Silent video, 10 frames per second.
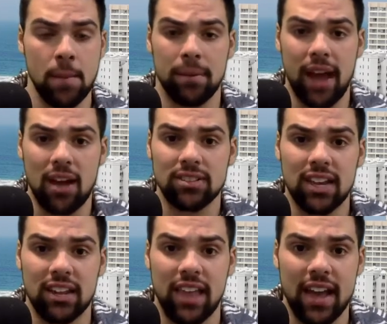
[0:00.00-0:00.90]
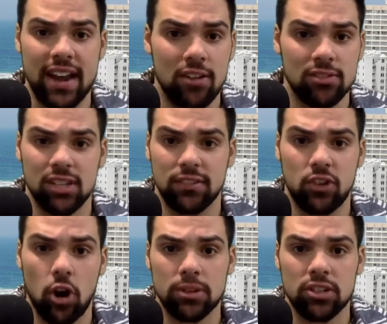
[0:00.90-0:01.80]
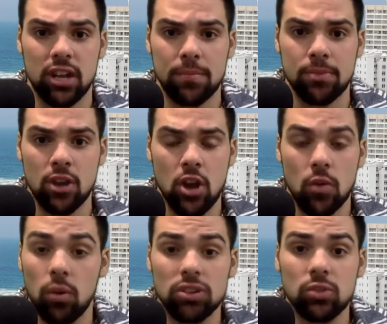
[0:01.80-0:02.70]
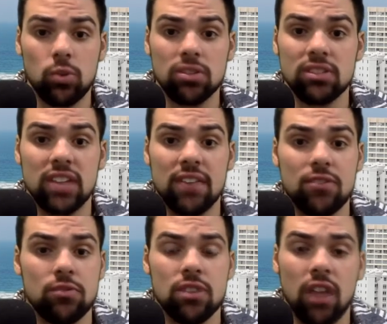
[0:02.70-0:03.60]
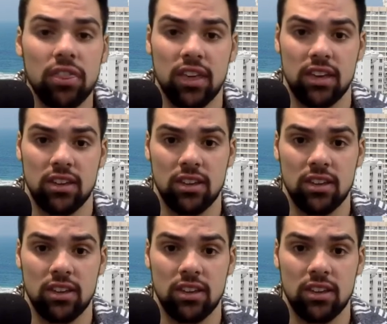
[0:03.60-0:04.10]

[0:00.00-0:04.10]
But outside of that and outside of garbage time, Russell Wilson gave you nothing.